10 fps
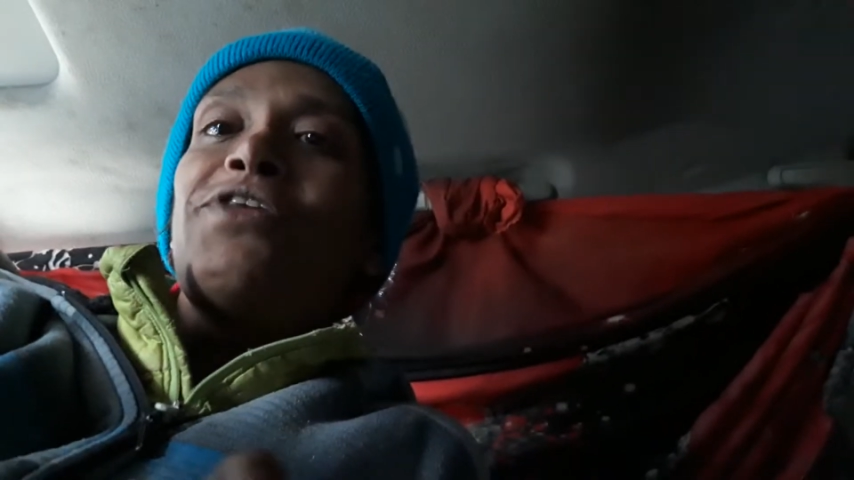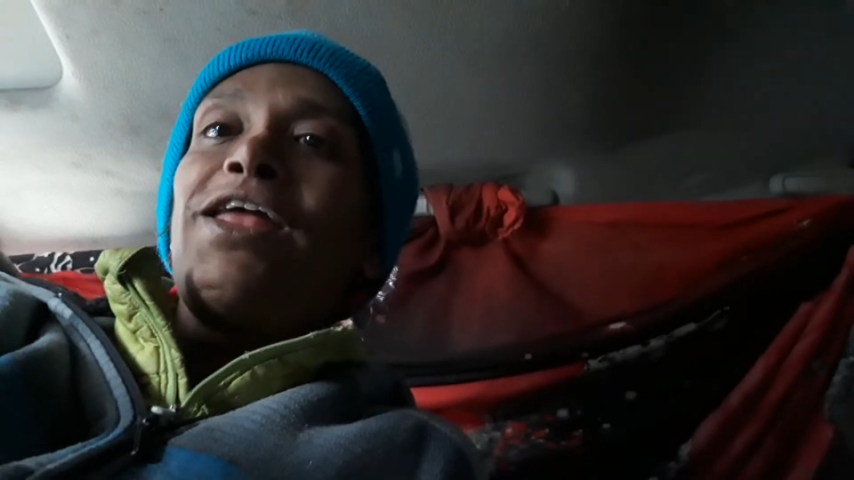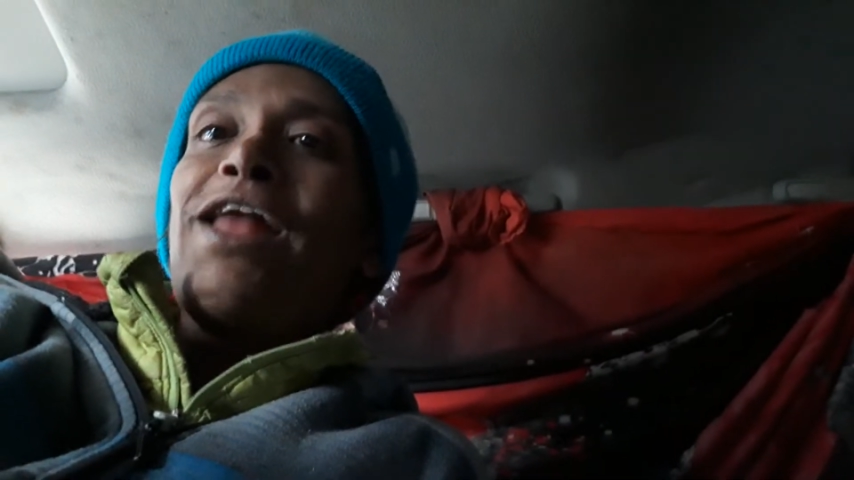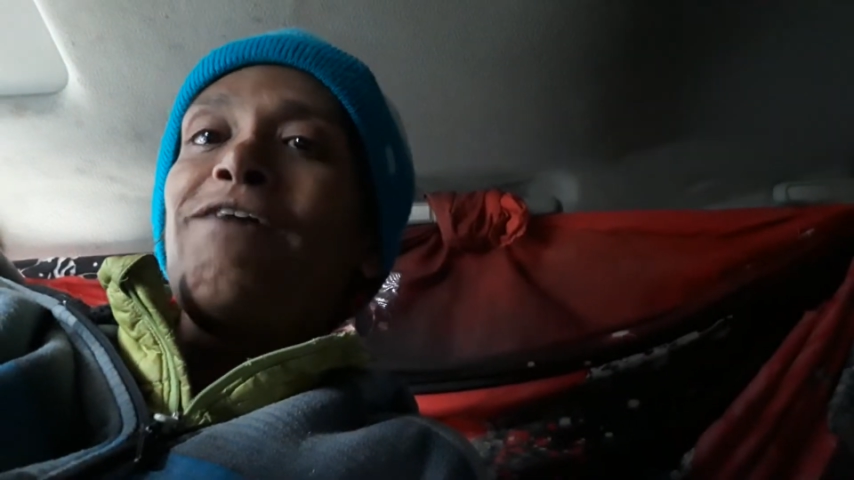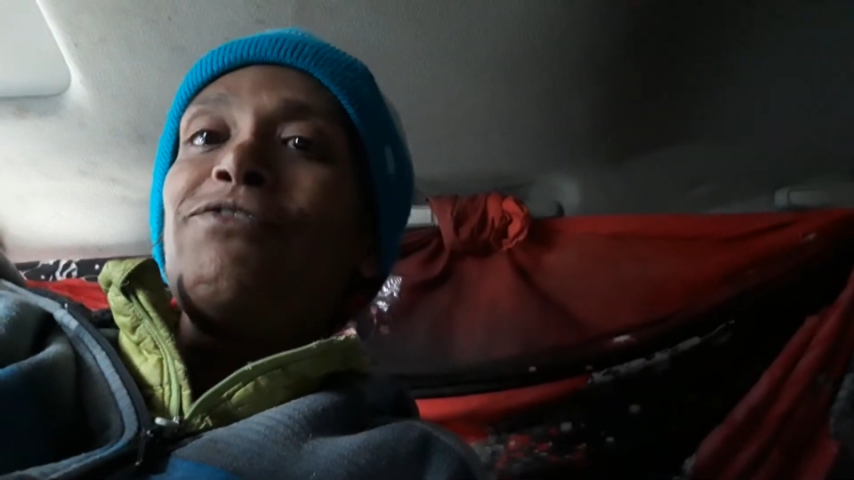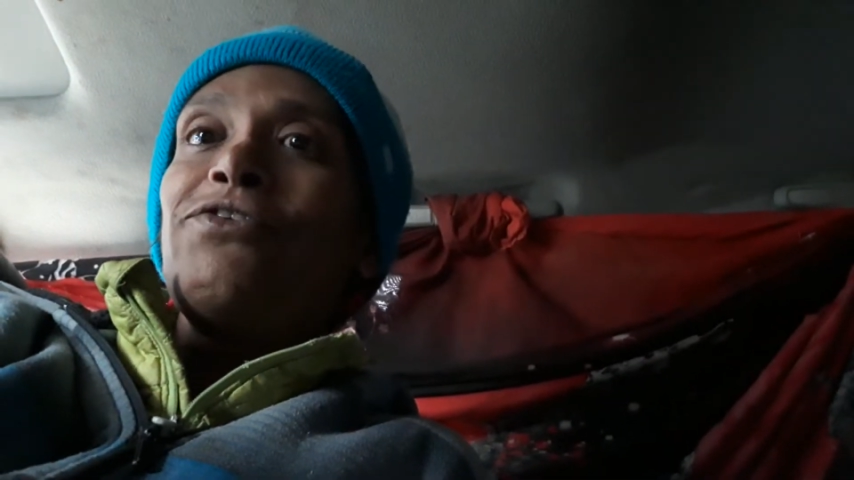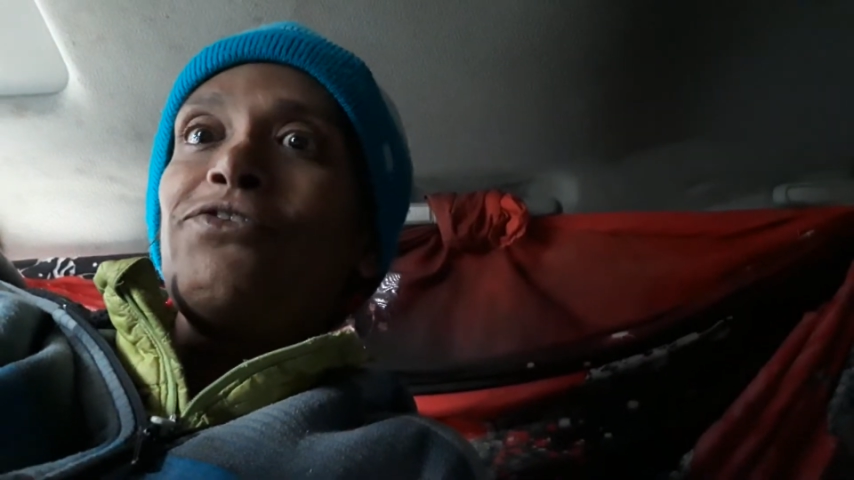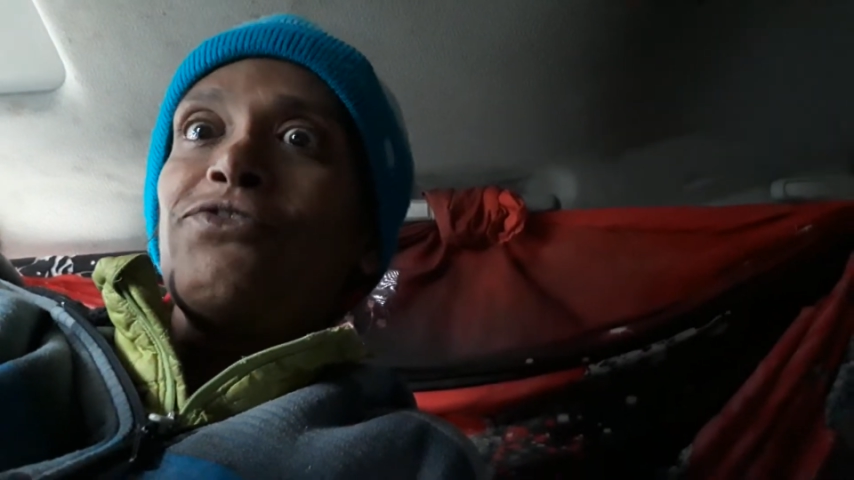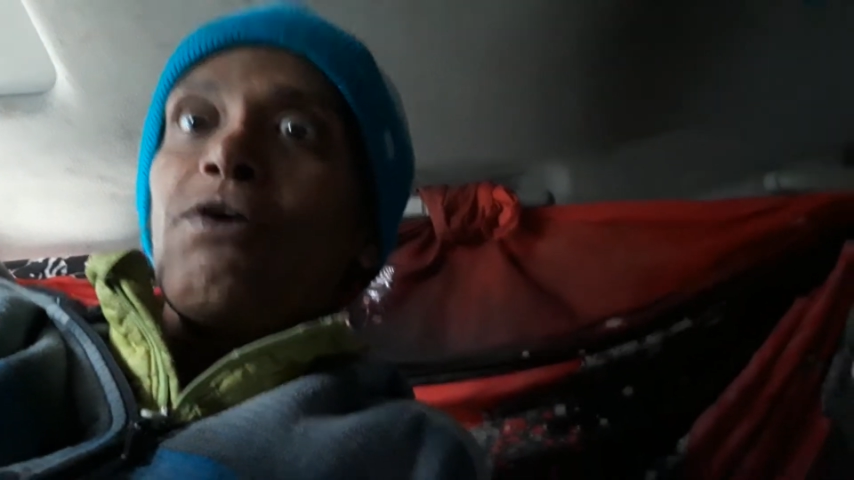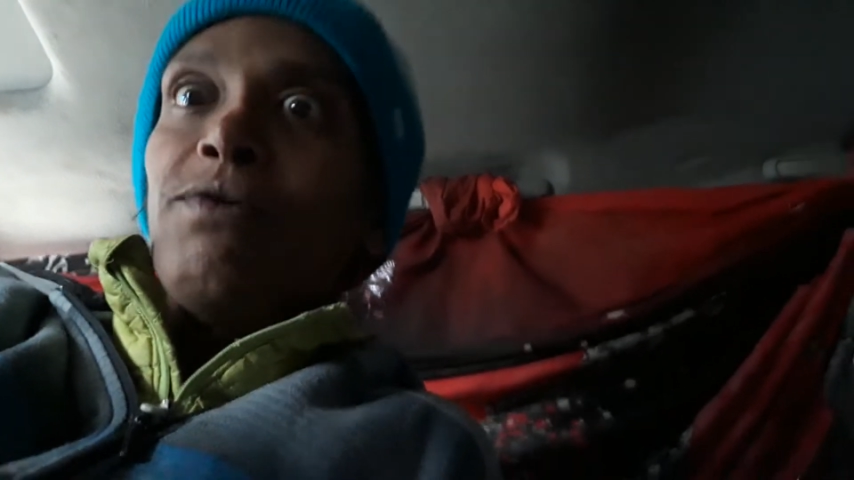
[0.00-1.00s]
that. I was
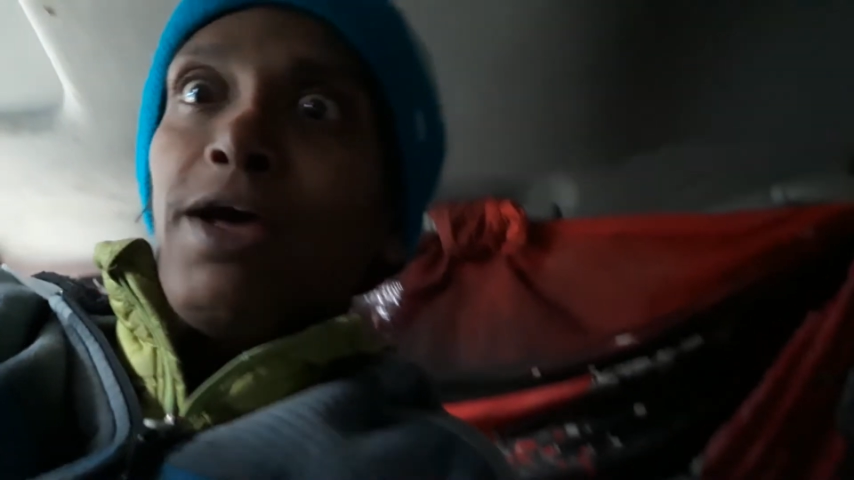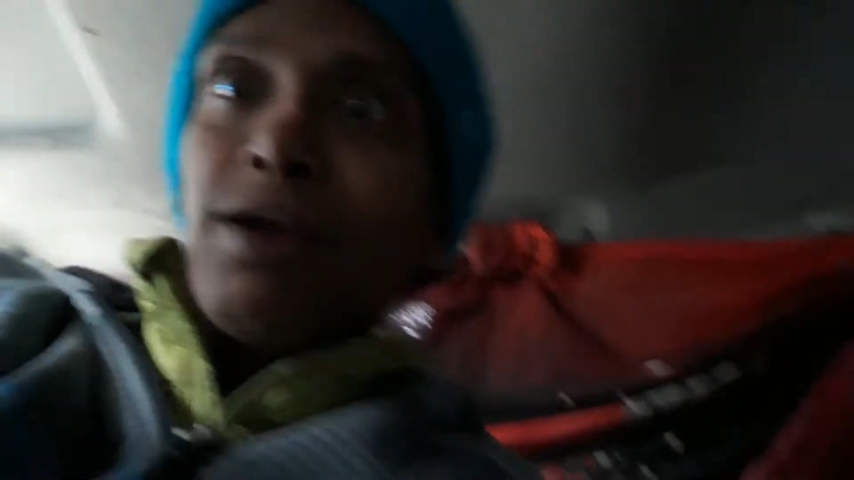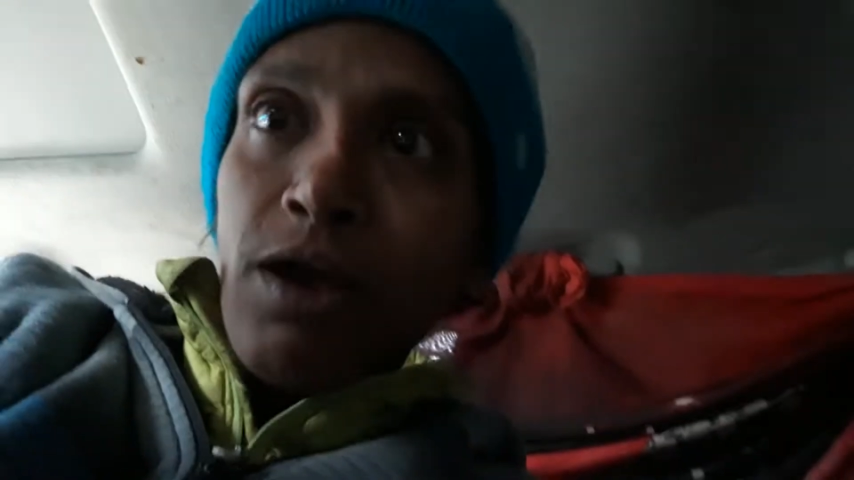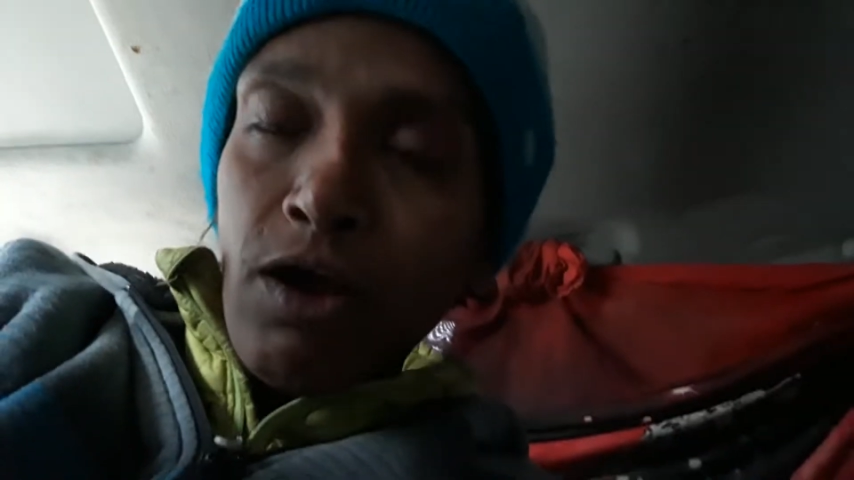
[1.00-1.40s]
just so like,